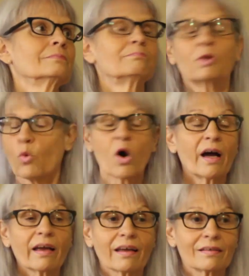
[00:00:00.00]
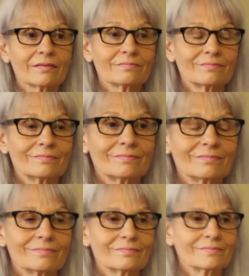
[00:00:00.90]
But why?
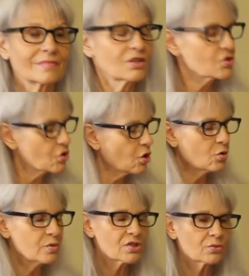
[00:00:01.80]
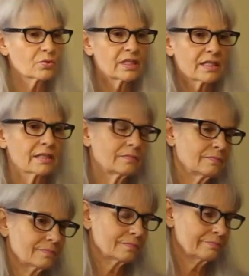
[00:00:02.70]
There's always a reason.
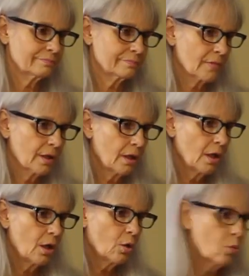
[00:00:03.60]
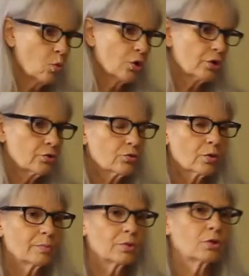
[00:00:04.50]
Warren grew
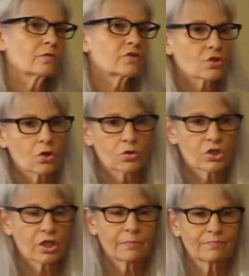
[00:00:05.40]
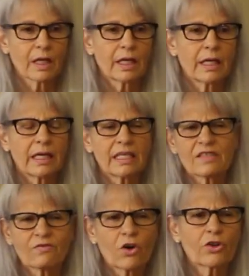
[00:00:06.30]
up in Nova Scotia. His
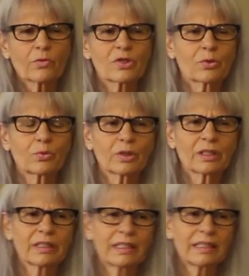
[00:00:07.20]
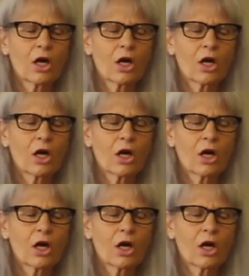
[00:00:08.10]
father was a really